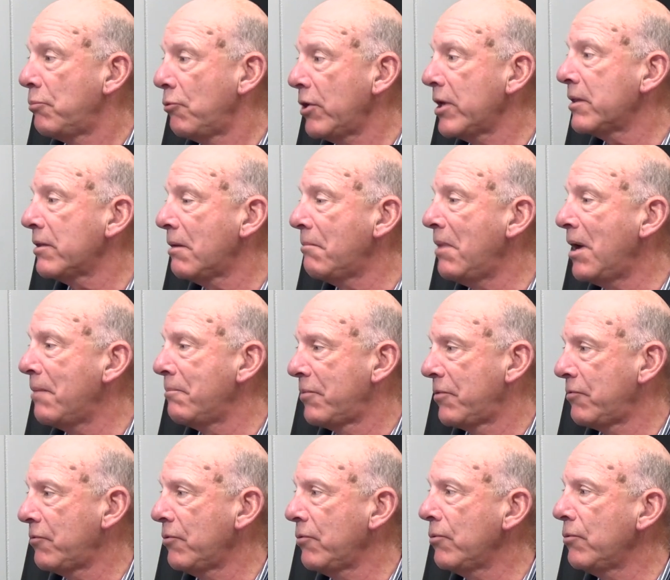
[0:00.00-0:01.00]
bring them up
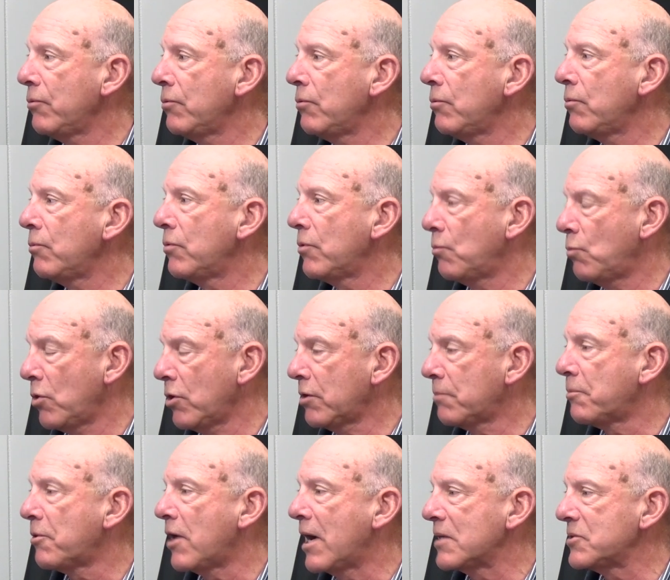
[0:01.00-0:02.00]
through the work
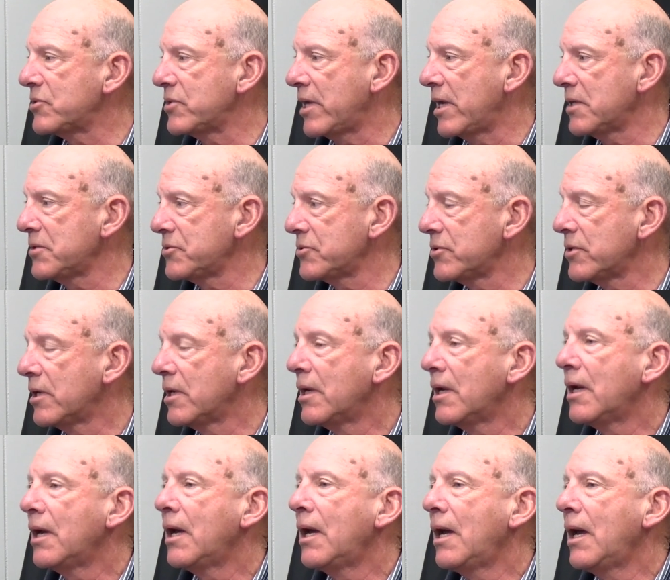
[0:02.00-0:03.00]
process.
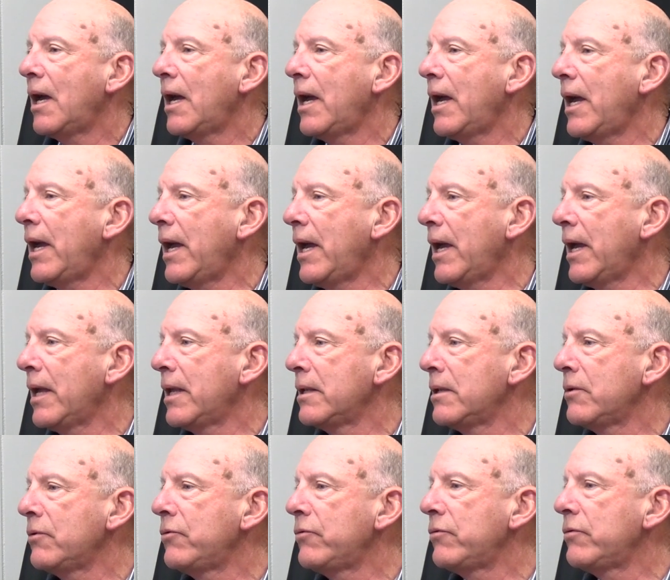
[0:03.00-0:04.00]

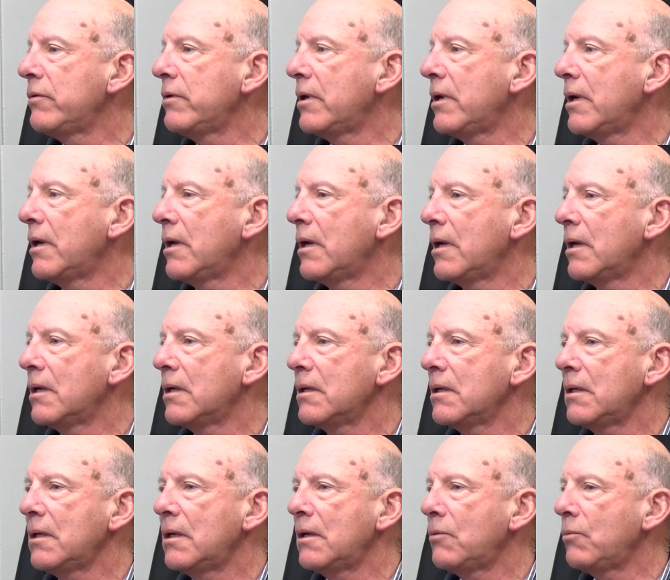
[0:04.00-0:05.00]
And
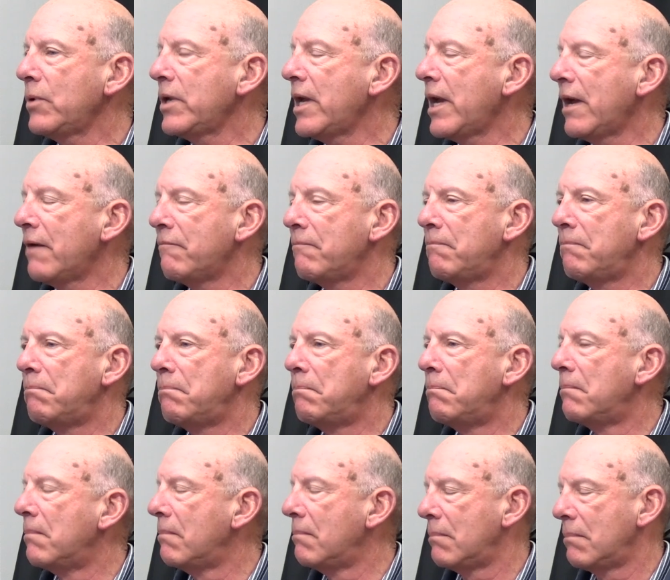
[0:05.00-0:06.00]
we have
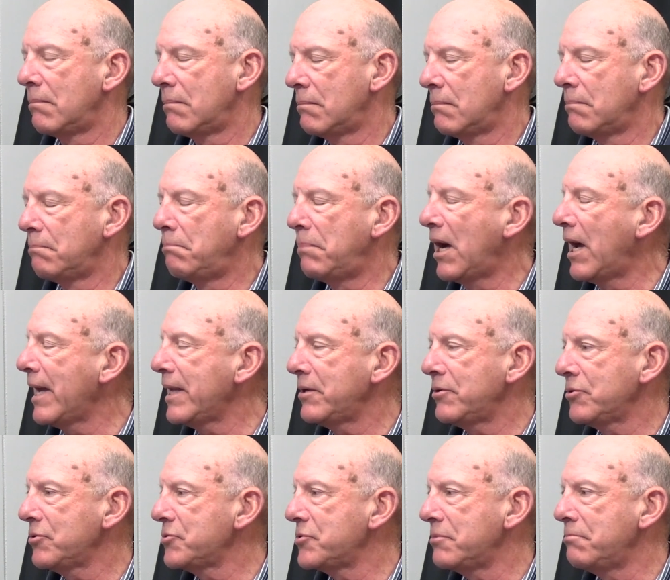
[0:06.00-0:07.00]

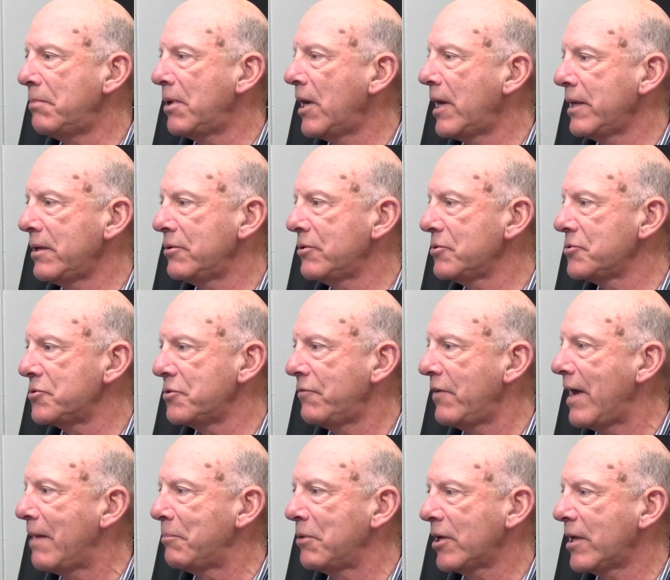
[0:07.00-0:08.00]
binders and binders of
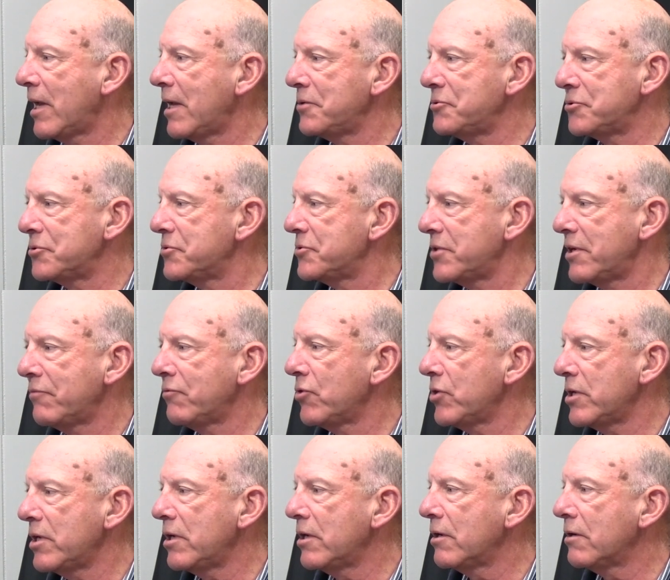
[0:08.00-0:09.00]
applications
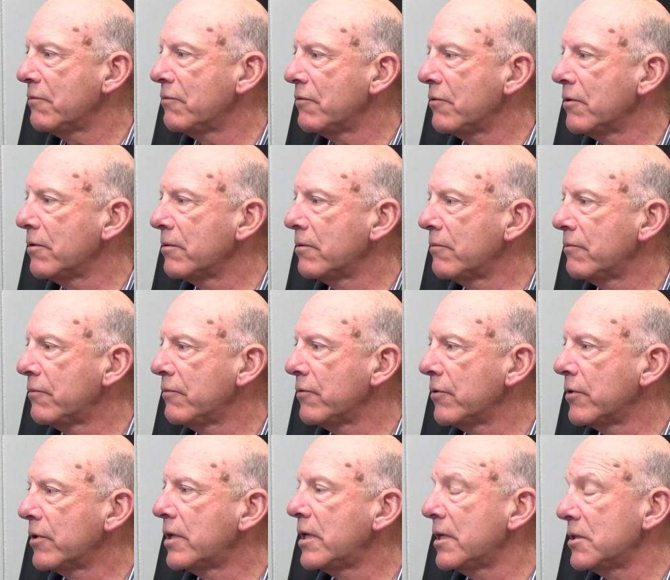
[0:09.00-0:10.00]
every year
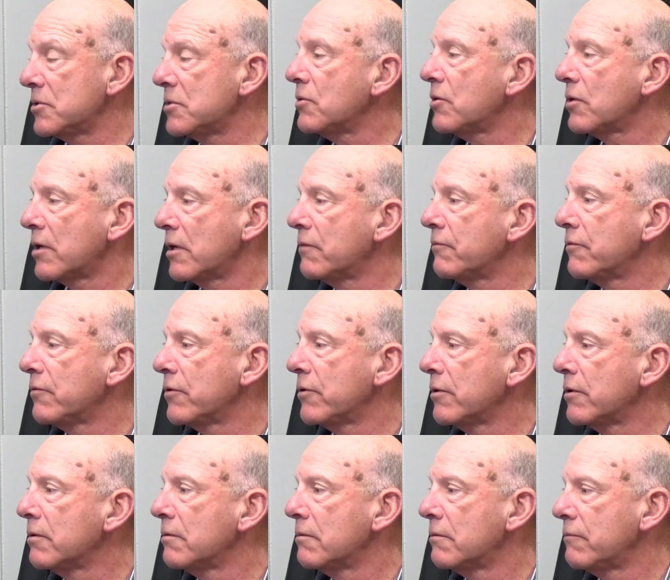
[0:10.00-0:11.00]
for kids looking
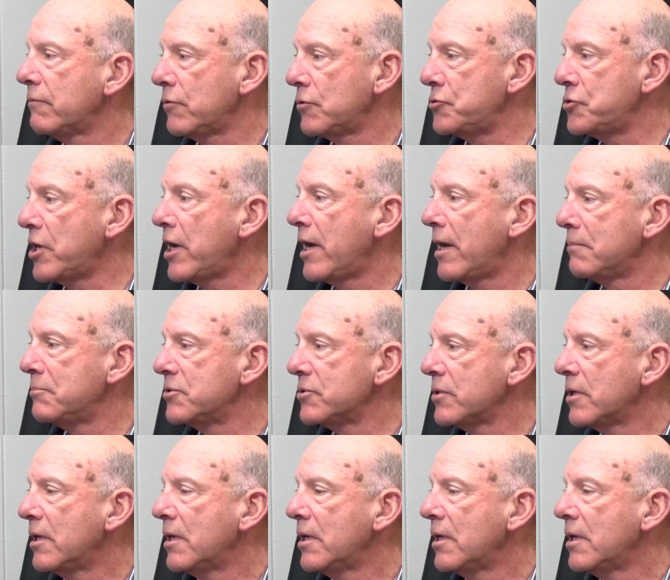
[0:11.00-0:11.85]
for jobs.